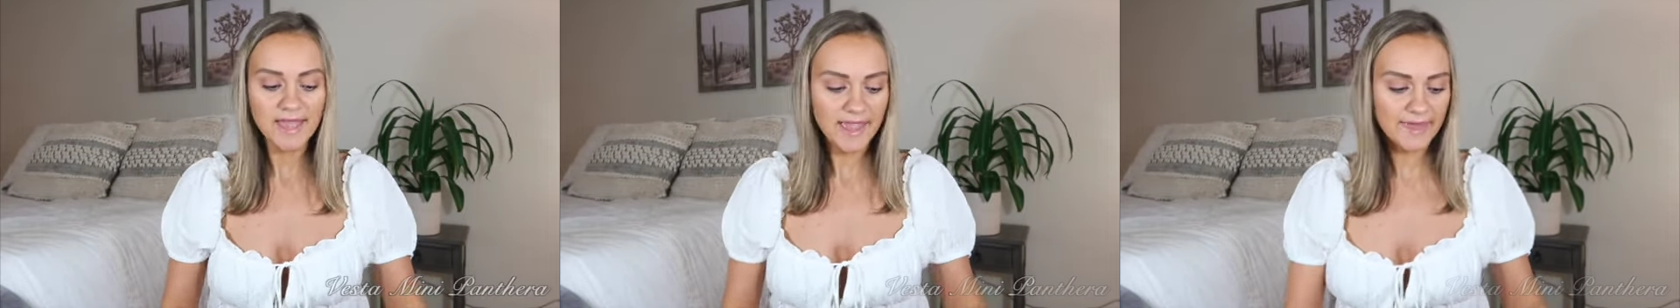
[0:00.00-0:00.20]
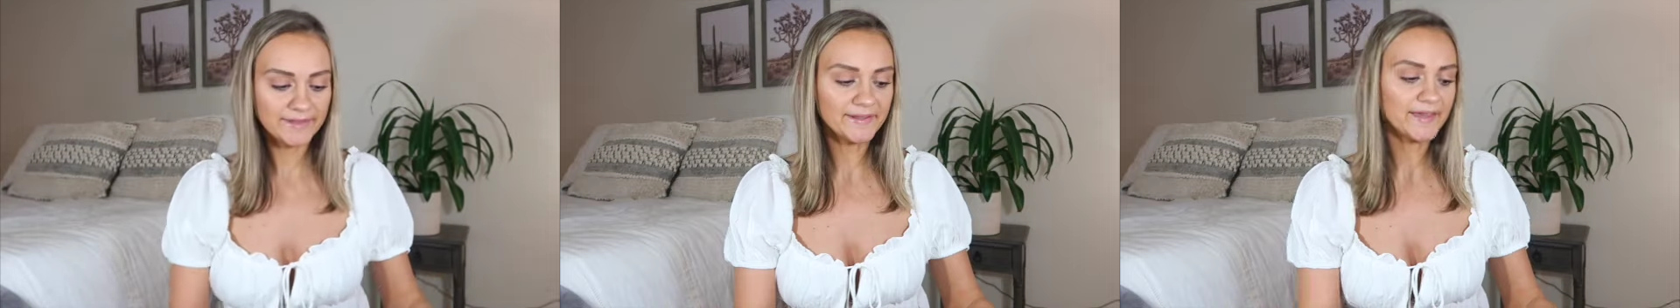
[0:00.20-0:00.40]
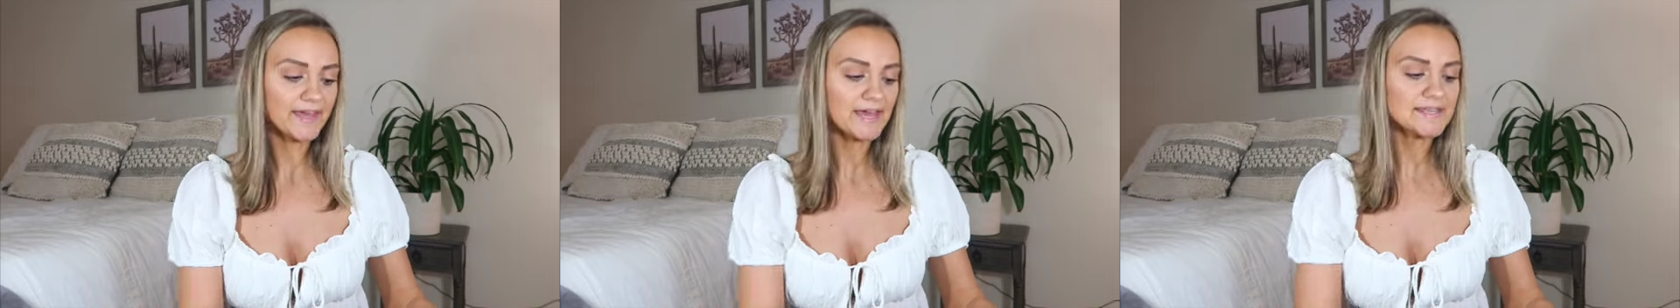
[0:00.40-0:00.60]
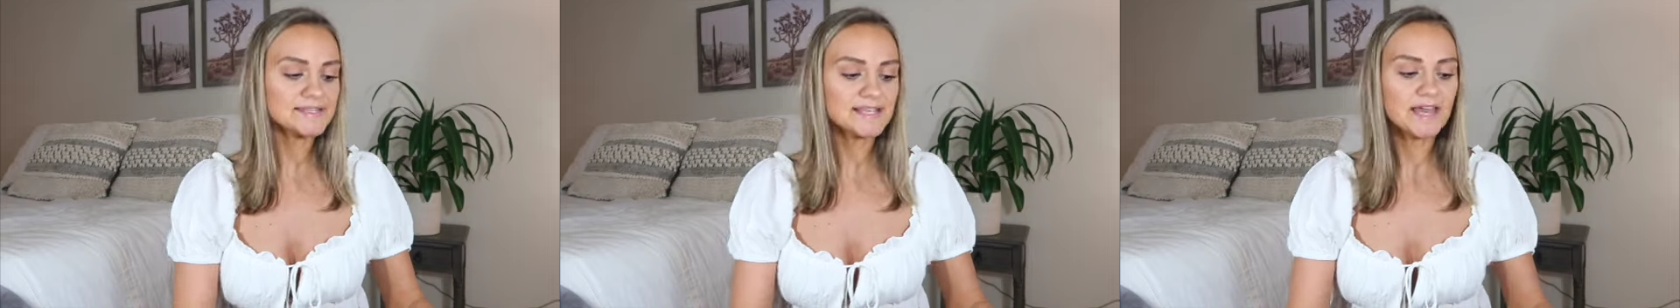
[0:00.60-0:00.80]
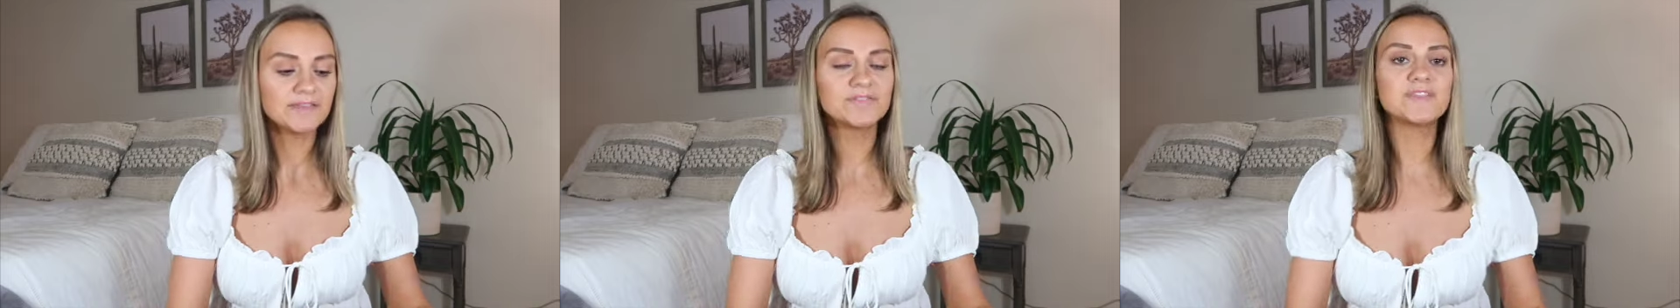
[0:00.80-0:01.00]
And like I
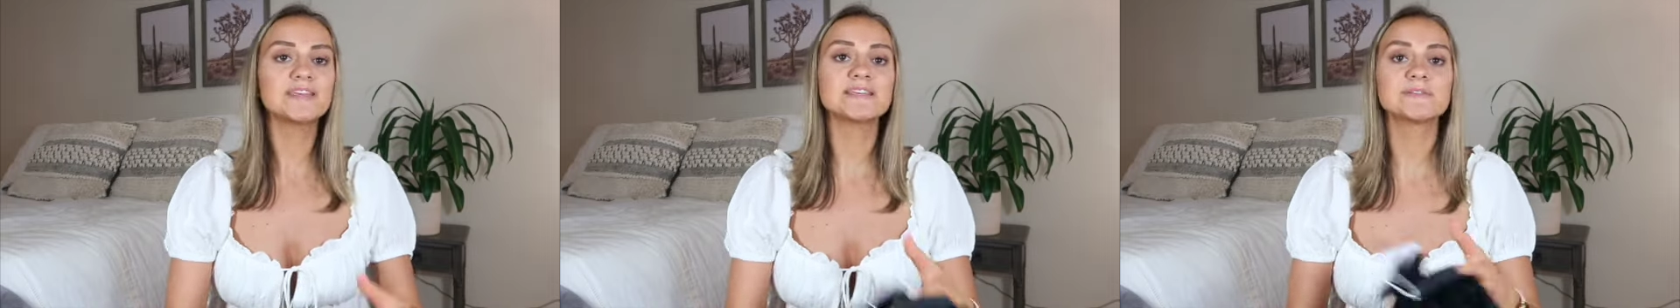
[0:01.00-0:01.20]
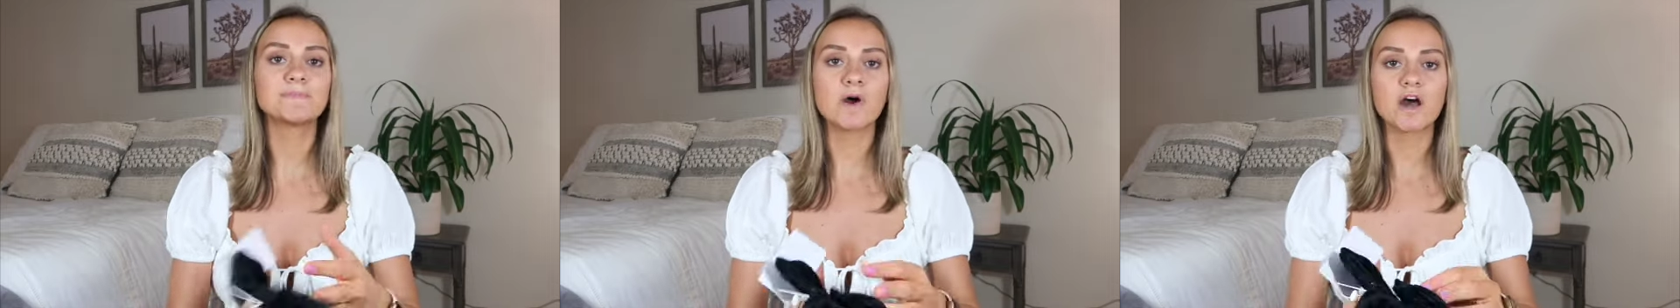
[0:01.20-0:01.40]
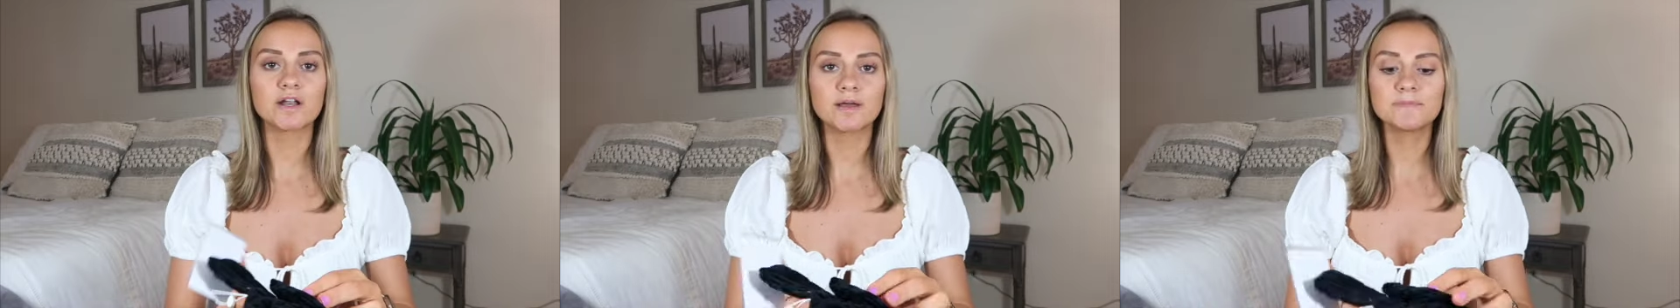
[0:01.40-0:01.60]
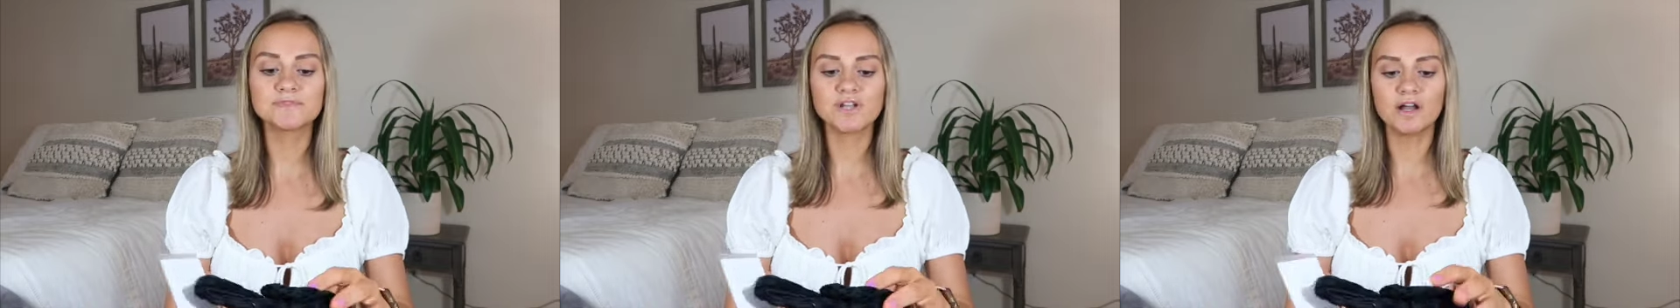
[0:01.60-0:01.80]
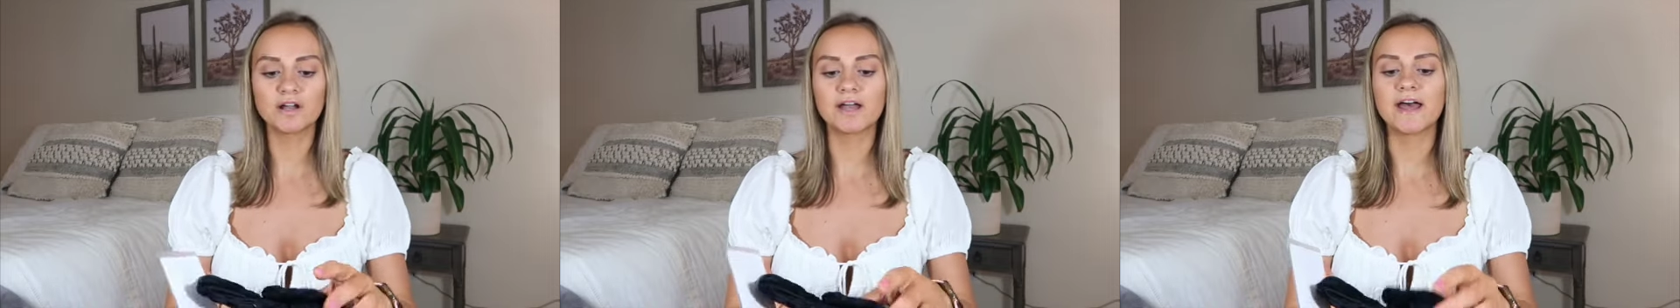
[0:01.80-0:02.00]
said, these bottoms
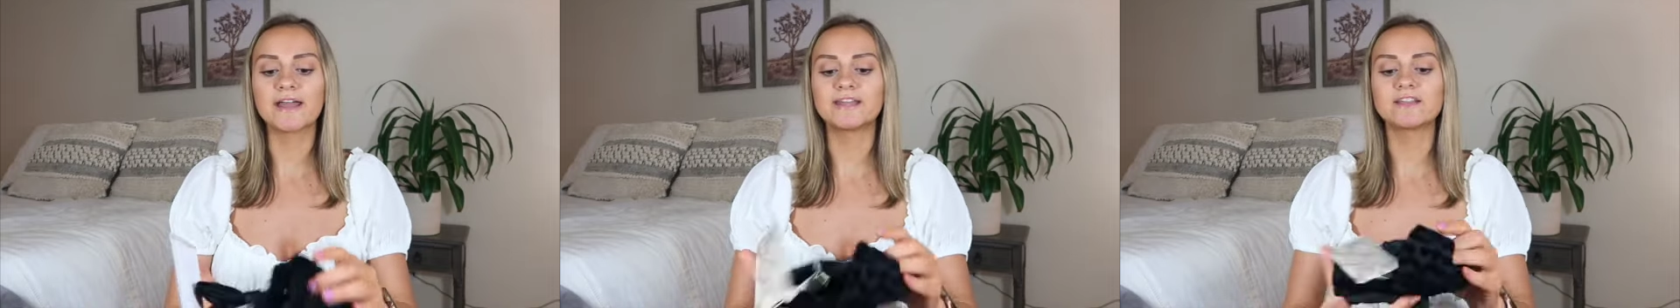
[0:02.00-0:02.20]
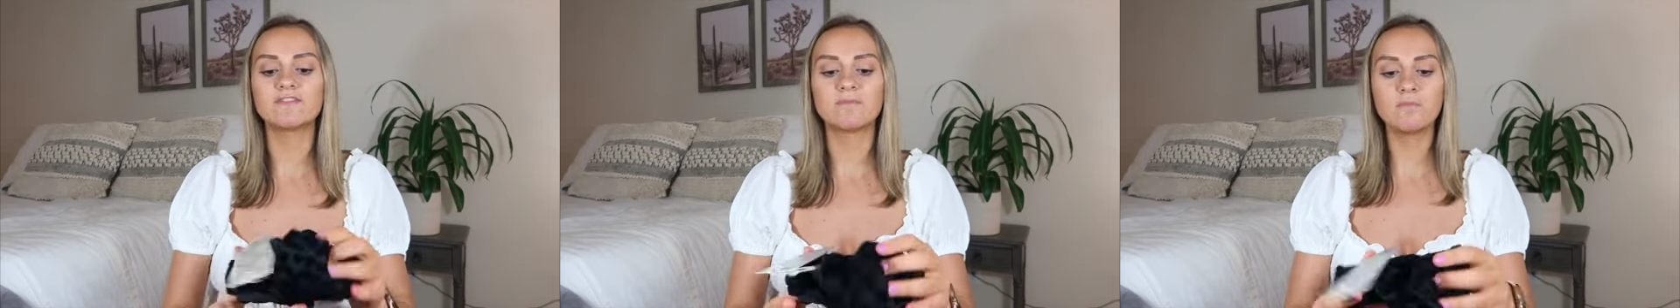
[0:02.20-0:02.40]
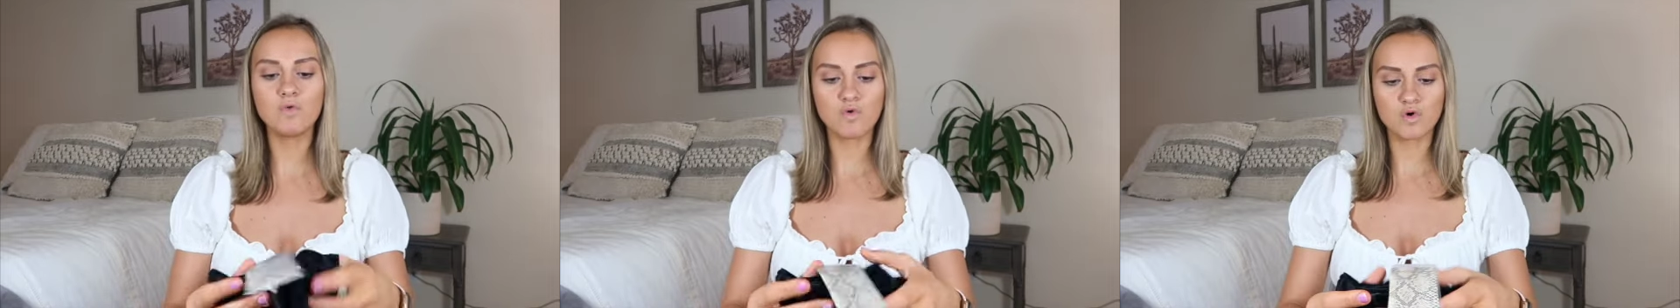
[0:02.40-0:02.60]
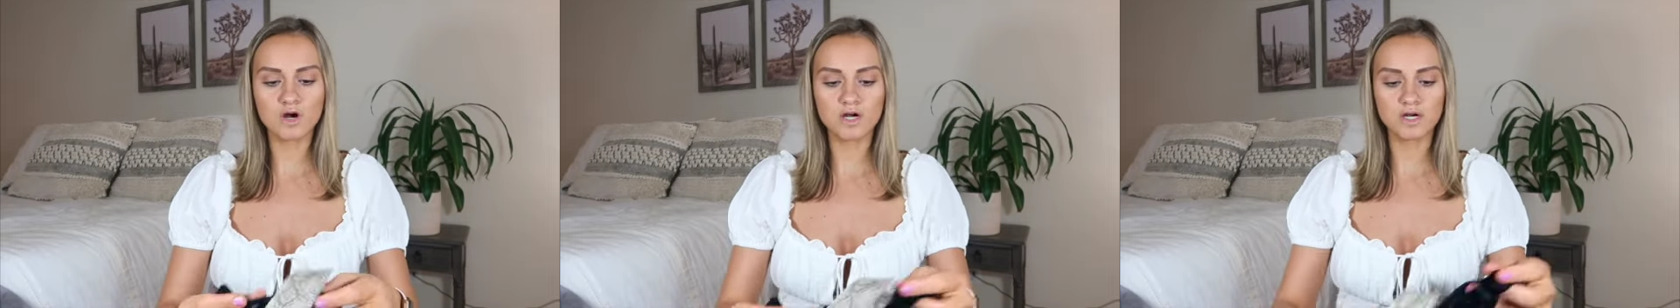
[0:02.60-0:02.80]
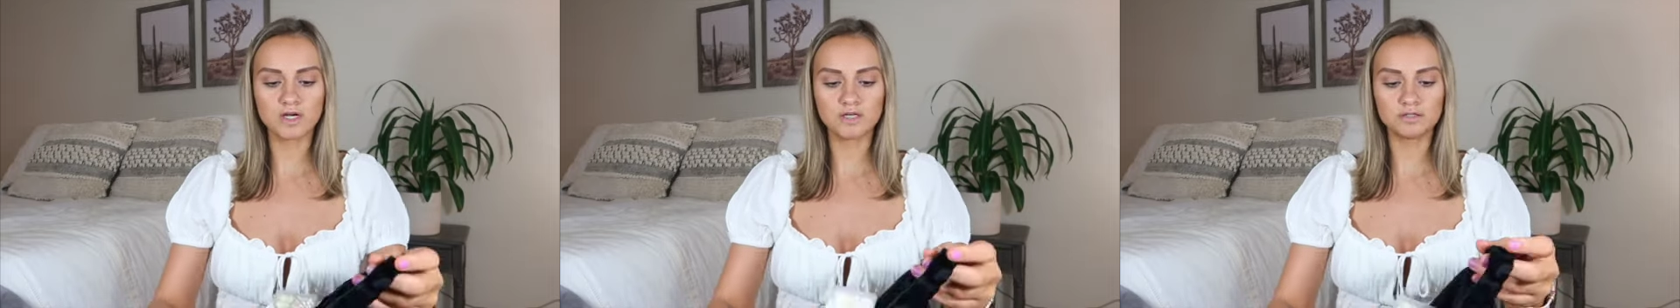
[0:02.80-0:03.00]
are kind of
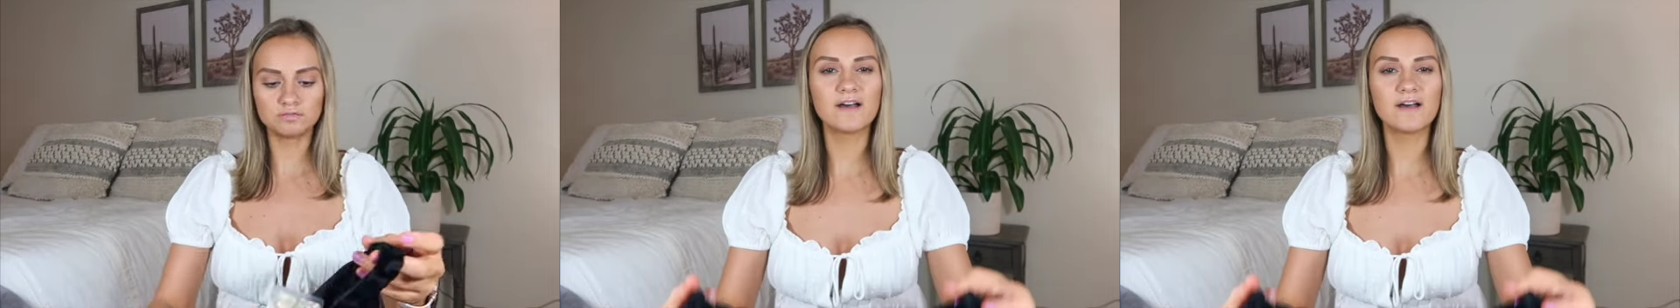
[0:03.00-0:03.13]
more